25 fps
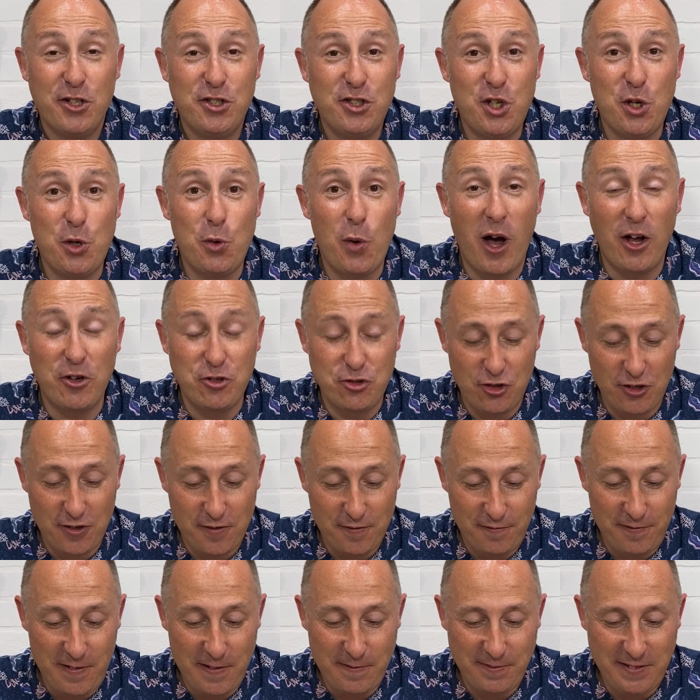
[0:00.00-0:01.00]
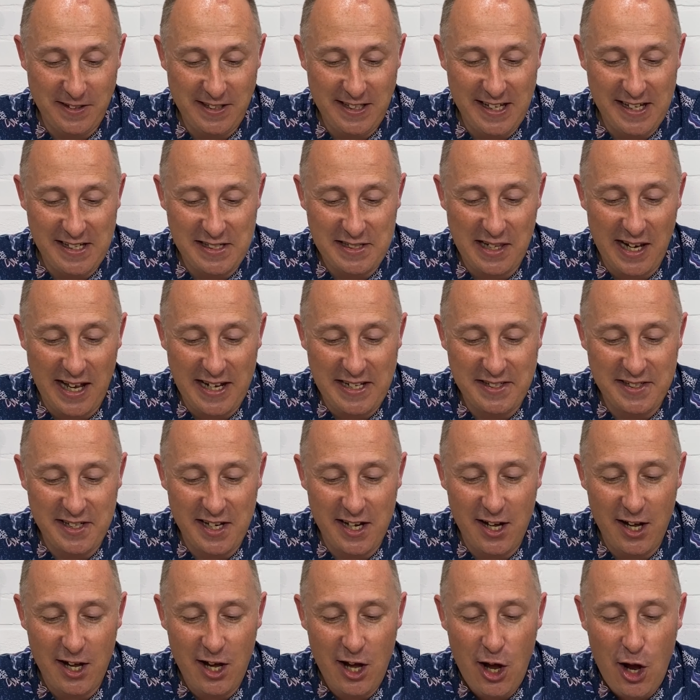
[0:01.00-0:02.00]
250 years
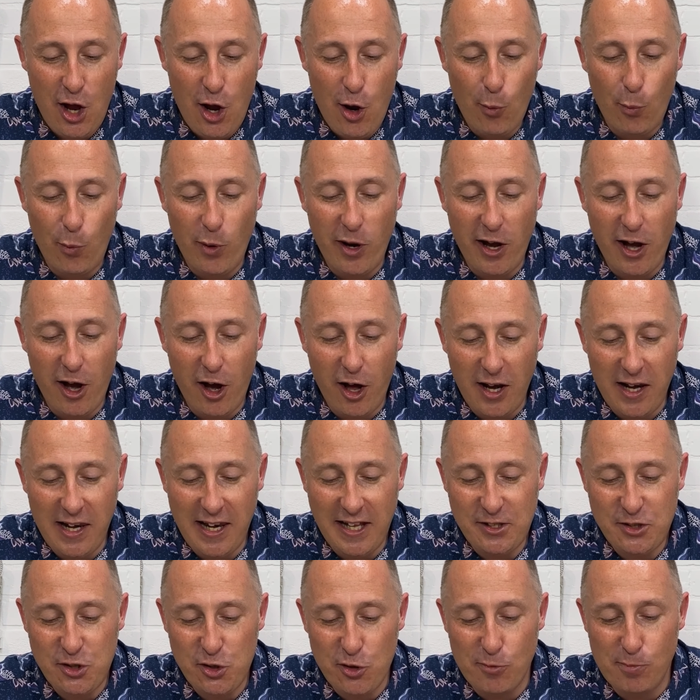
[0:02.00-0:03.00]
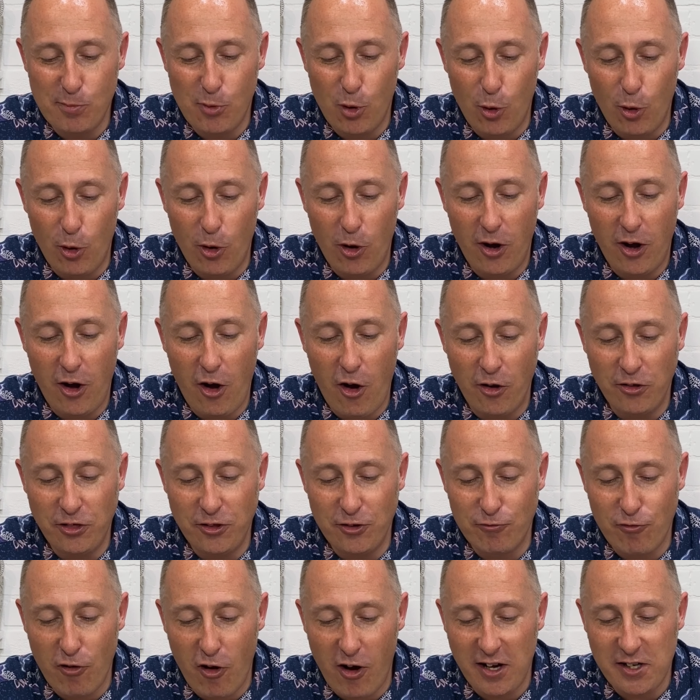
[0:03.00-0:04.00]
later, we are little more on
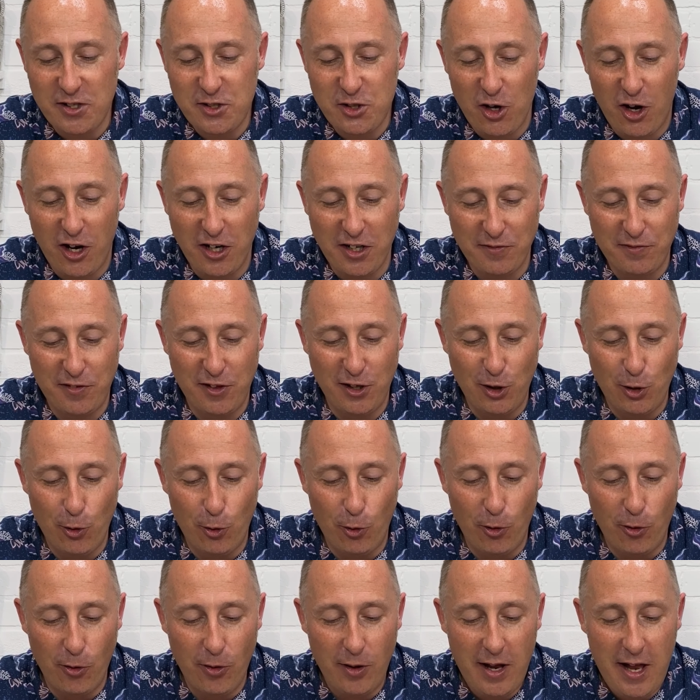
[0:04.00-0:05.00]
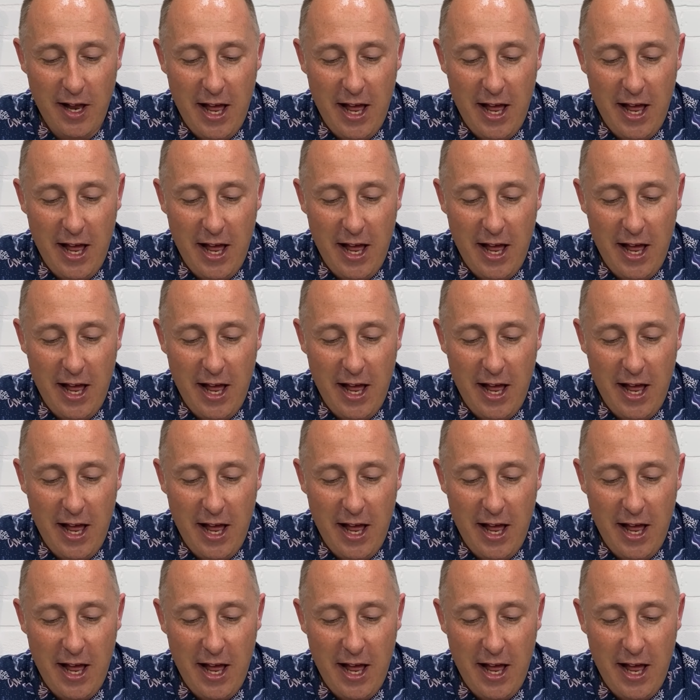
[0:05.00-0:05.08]
the right side of the law,